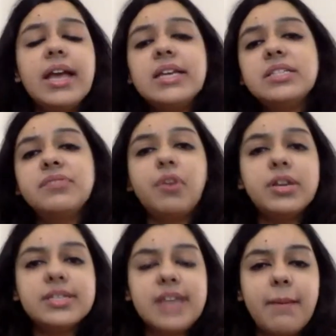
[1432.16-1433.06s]
is, for
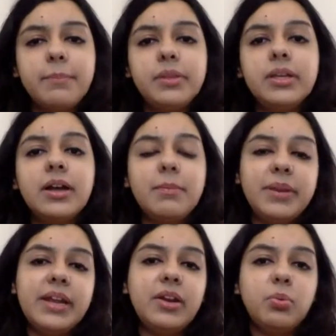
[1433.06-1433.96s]
example, the
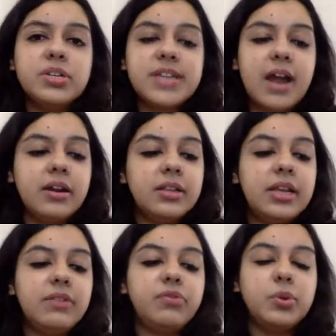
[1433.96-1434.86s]
complainant was under the
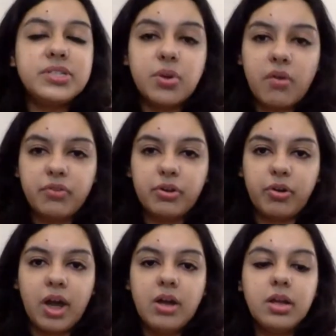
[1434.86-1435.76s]
influence of a
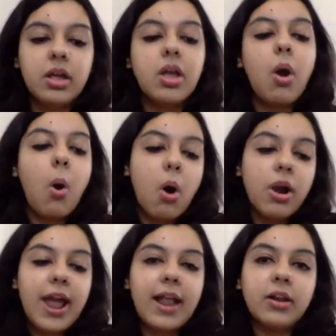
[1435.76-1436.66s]
drug or
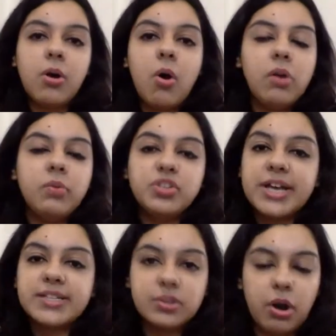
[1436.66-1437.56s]
alcohol which
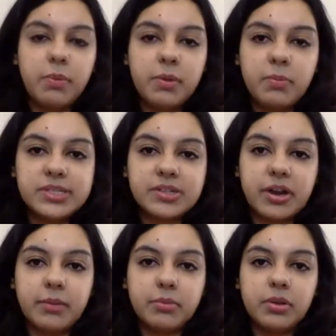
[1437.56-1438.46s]
has not been
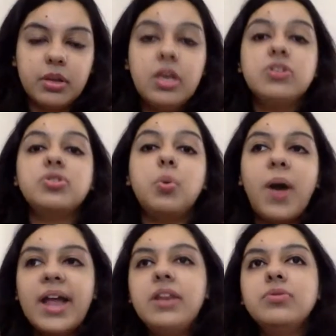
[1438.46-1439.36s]
prescribed. So
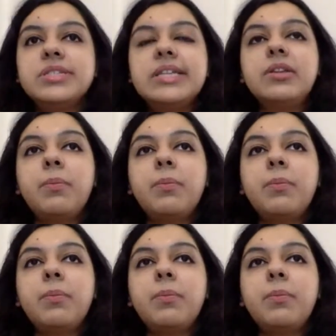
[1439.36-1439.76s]
while using the